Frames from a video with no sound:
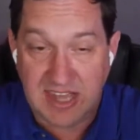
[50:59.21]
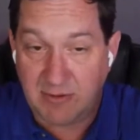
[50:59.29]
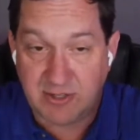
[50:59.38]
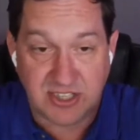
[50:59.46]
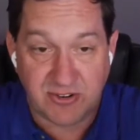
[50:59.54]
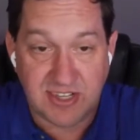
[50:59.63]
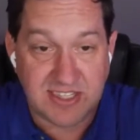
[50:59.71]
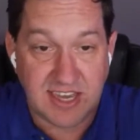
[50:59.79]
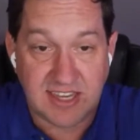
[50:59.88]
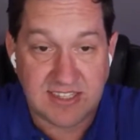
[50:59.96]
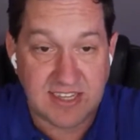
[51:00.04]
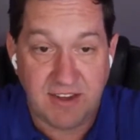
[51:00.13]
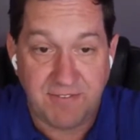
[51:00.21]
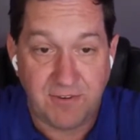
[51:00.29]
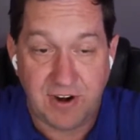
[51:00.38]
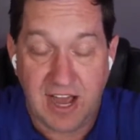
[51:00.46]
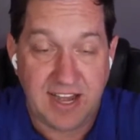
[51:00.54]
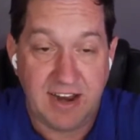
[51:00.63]
That was 30 seconds
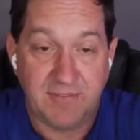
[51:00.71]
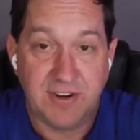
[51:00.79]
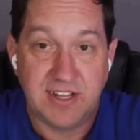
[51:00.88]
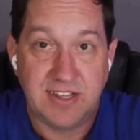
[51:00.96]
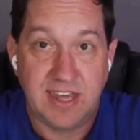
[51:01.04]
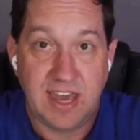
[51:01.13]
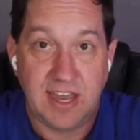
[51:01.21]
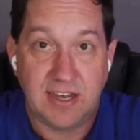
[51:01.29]
effort. I never did that.